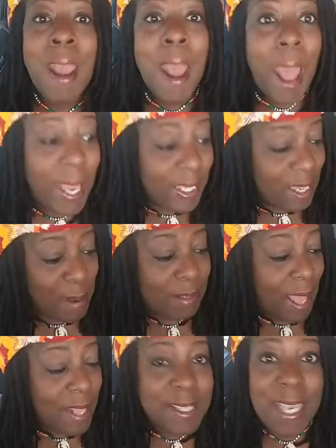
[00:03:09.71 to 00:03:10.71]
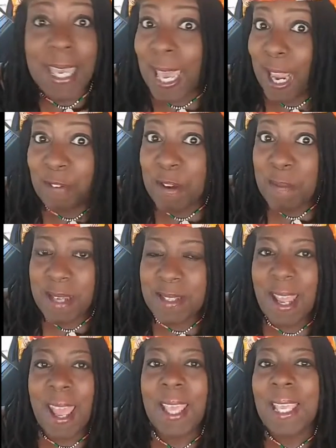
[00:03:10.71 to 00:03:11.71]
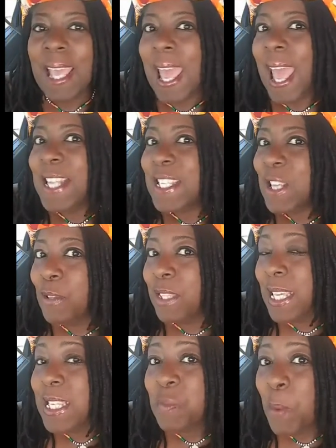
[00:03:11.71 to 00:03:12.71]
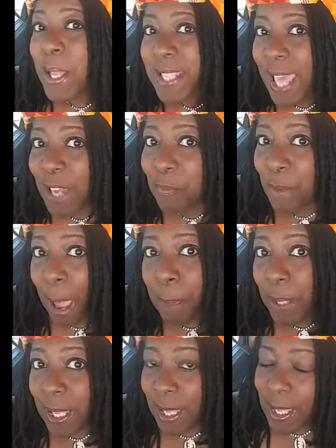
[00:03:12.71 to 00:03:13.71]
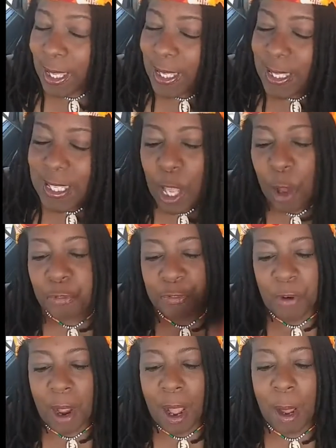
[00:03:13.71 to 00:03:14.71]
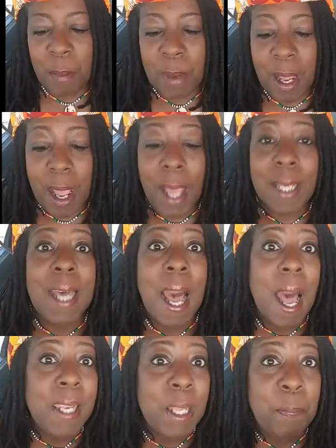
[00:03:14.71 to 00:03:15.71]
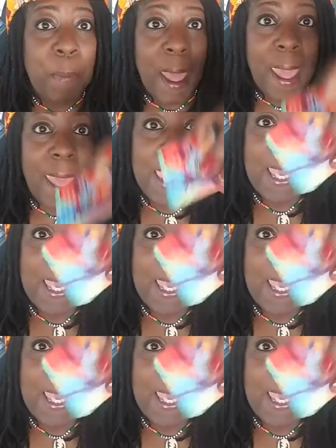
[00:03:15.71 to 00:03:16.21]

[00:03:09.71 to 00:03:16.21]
I get my latte every Monday. And so this week's head wrap is from Ghana Bay.